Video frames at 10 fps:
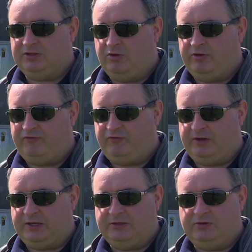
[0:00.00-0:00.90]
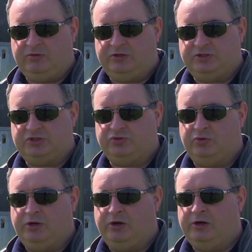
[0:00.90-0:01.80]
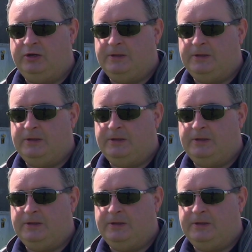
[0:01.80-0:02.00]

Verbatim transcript: on a frigate or a destroyer,